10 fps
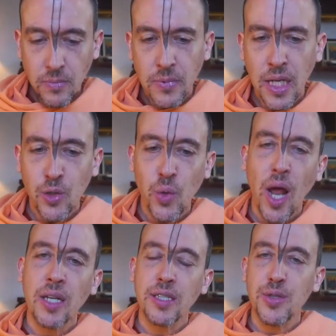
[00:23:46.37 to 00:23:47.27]
that
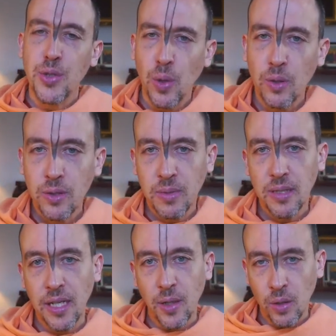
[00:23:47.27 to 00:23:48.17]
reality is
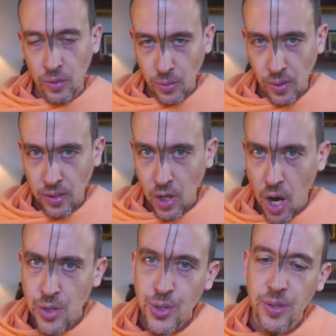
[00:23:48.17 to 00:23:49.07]
ultimately non-dual
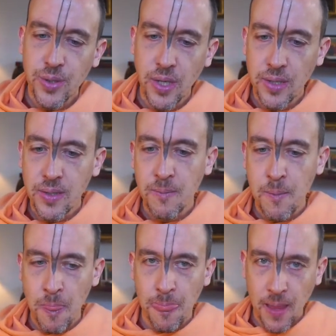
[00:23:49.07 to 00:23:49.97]
consciousness,
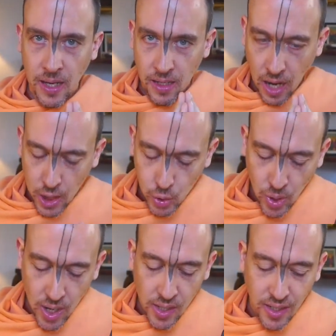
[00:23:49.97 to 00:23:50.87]
again,
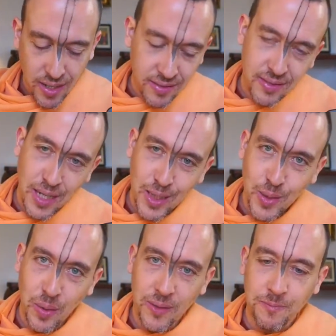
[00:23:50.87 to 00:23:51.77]
Advai Gyan
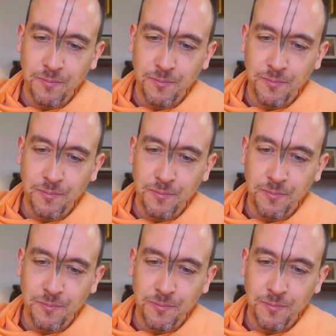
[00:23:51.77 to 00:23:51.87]
Tattva,